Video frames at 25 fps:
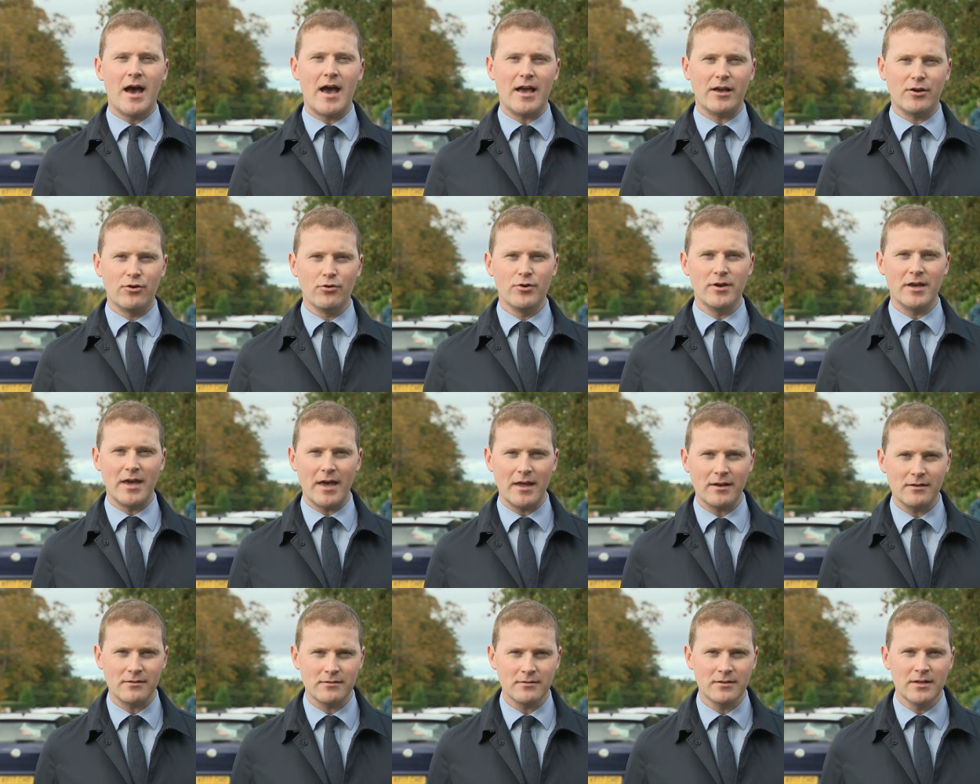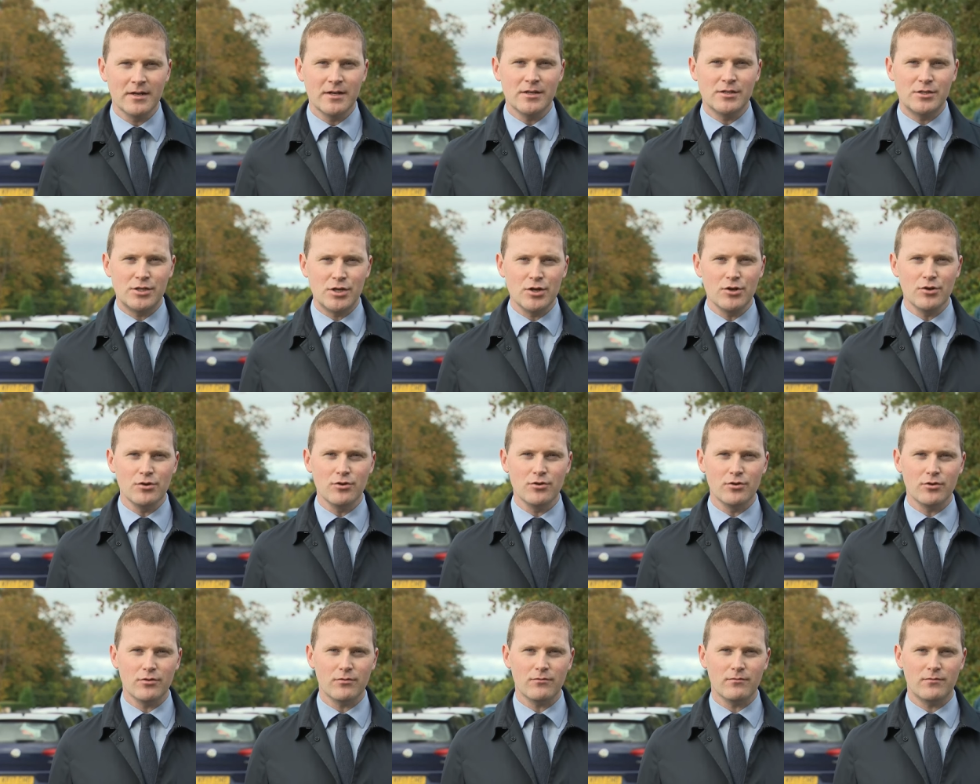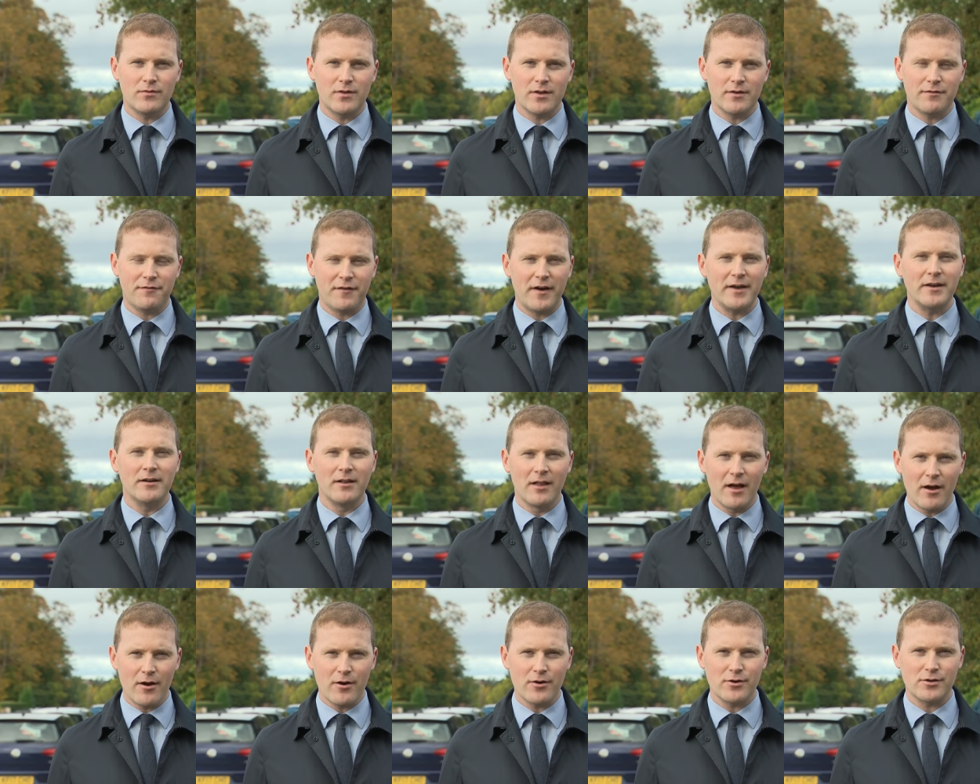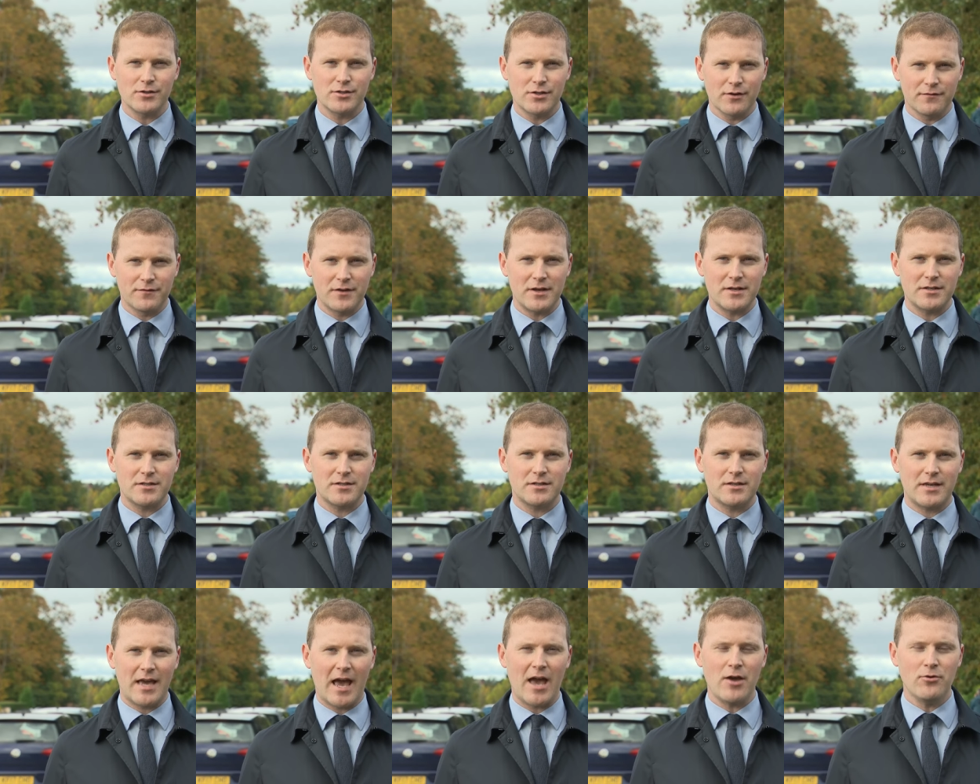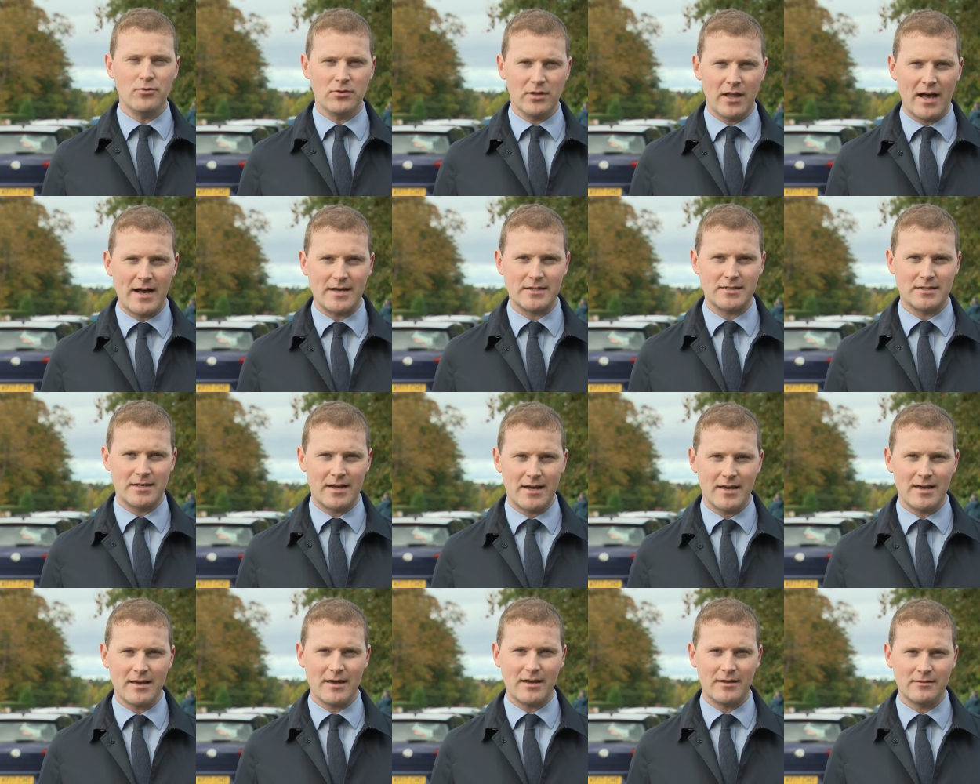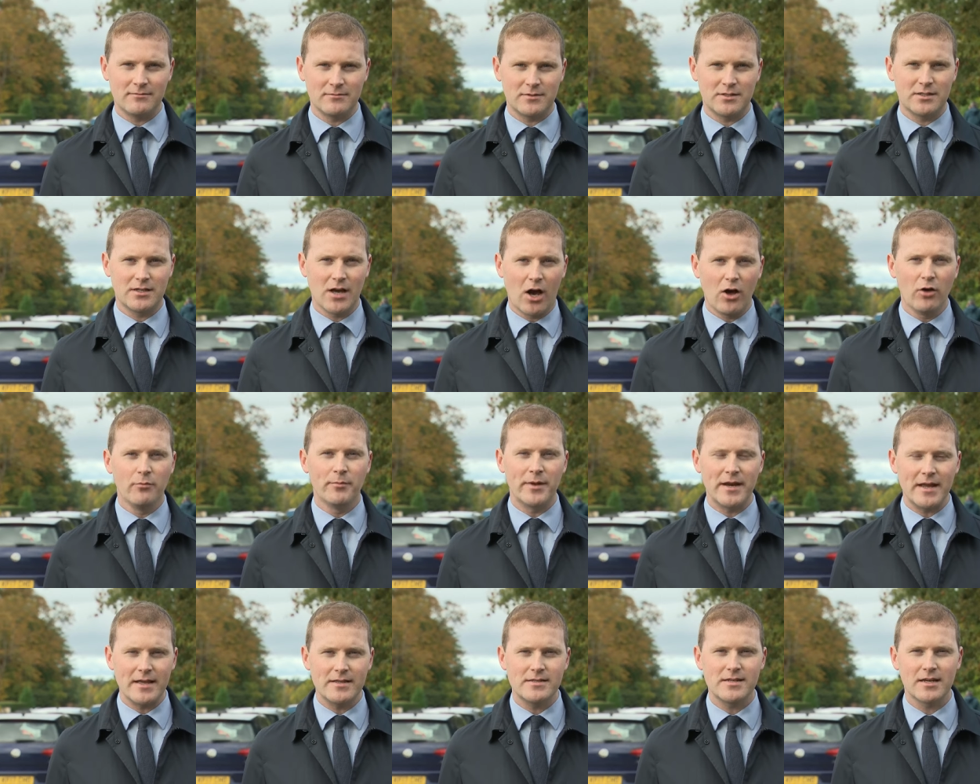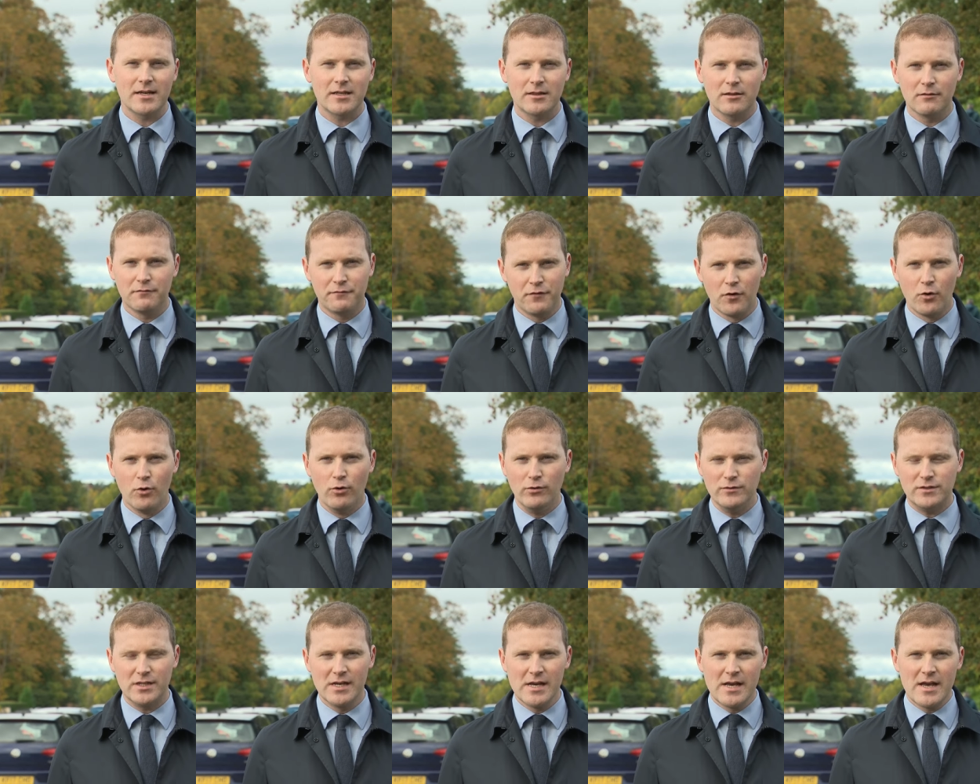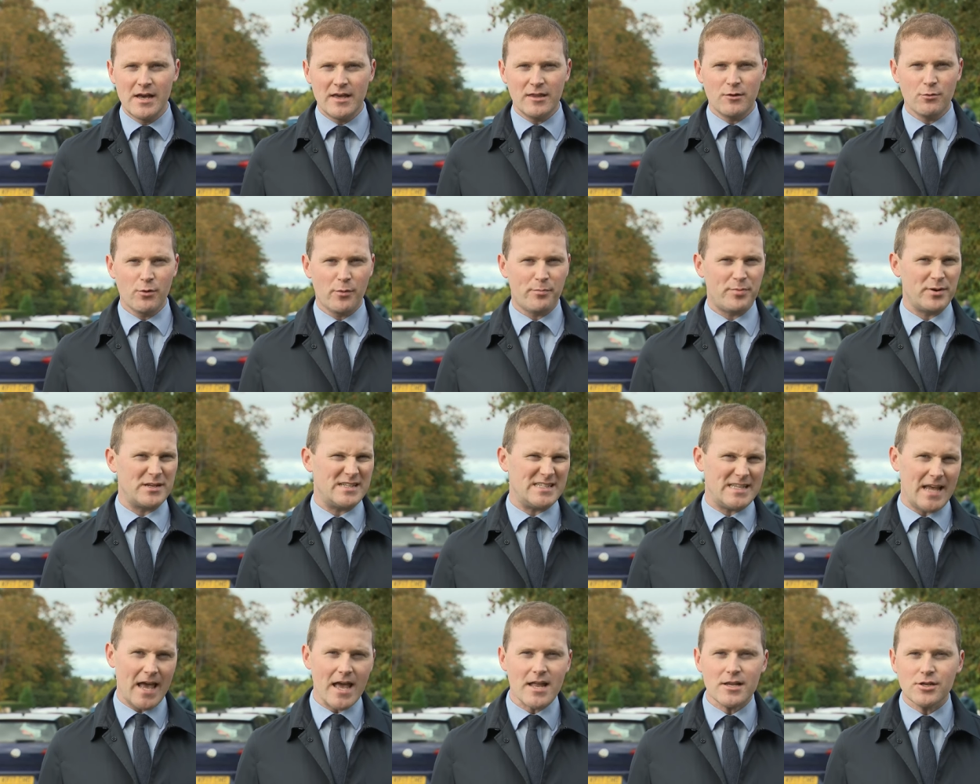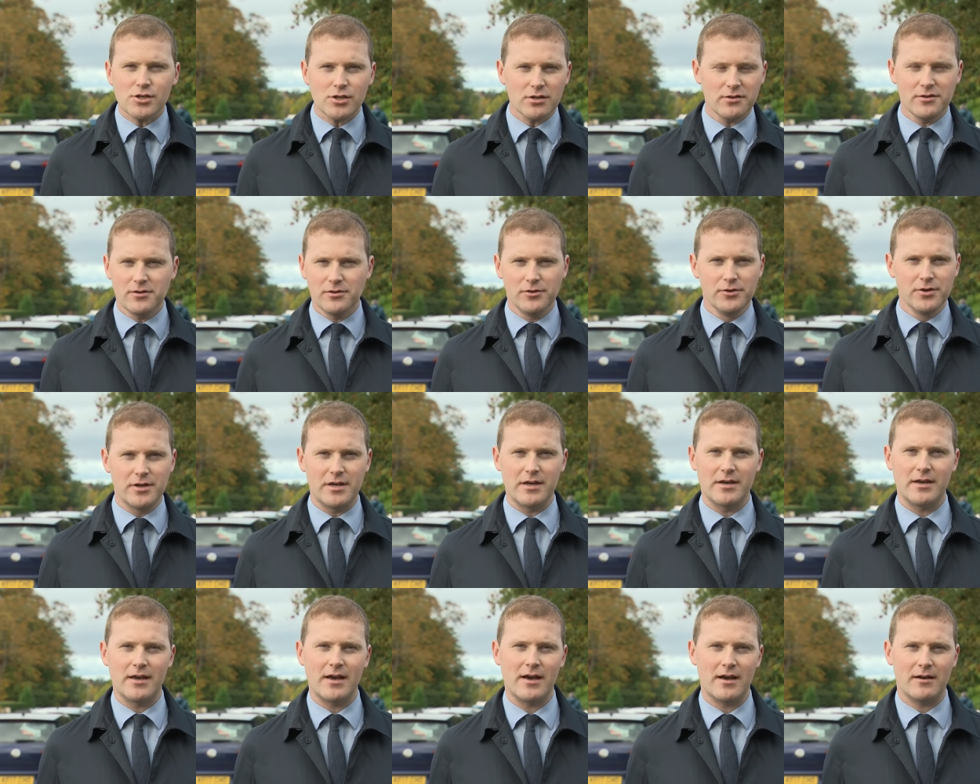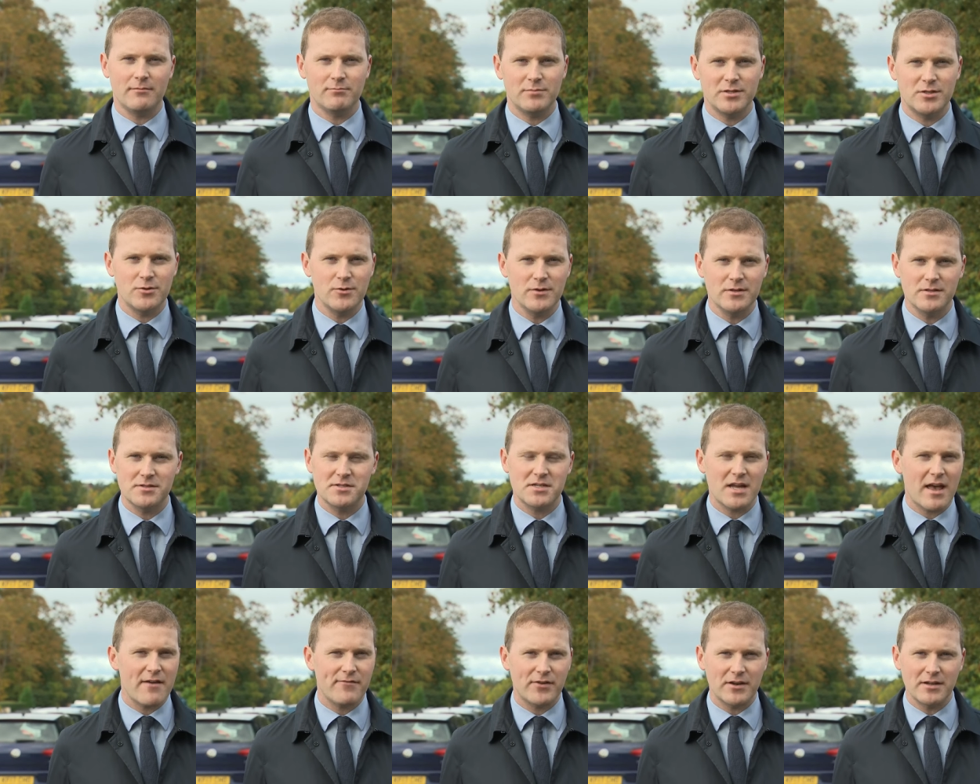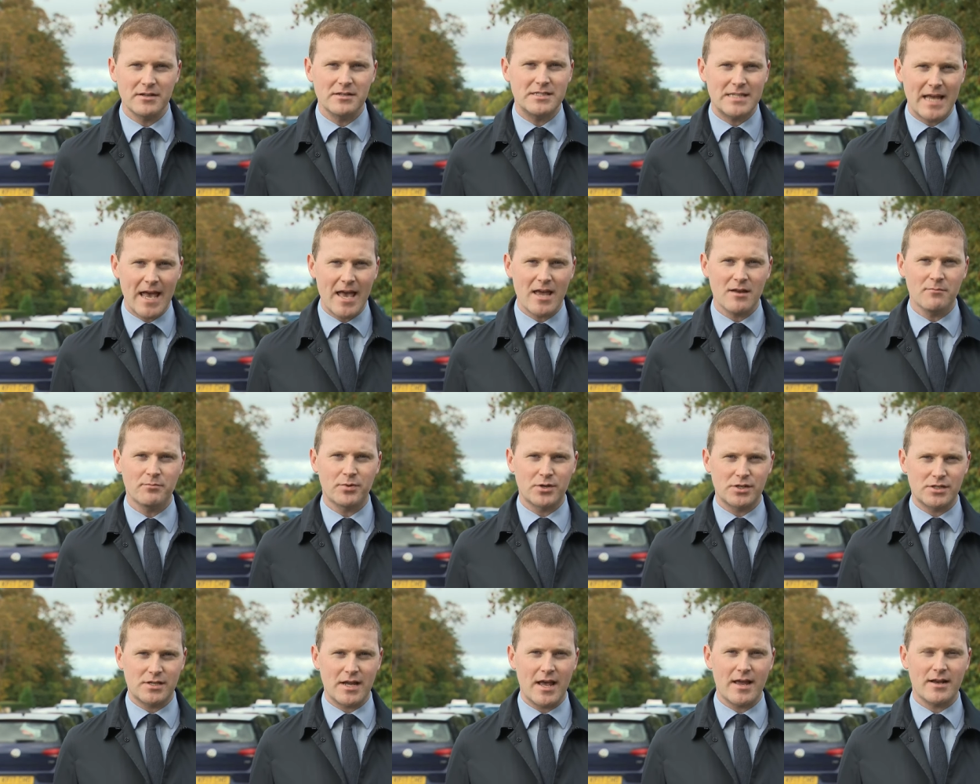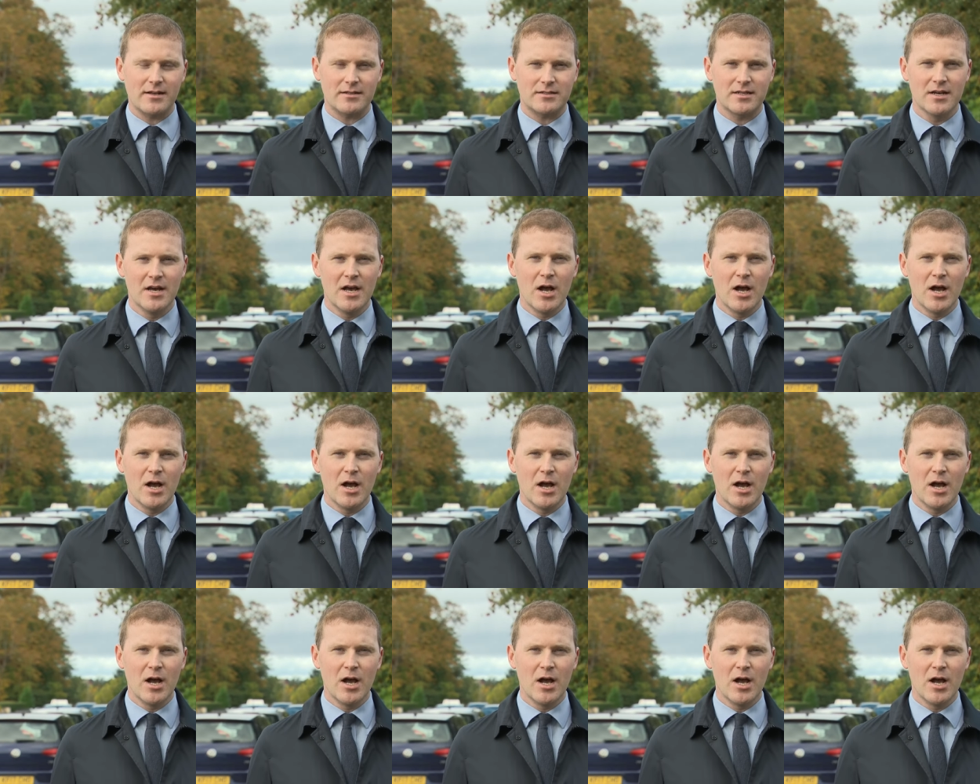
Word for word: uh, going in to the final hours of this count last night and culminating in the vote, they were potentially looking at between 7 and 10%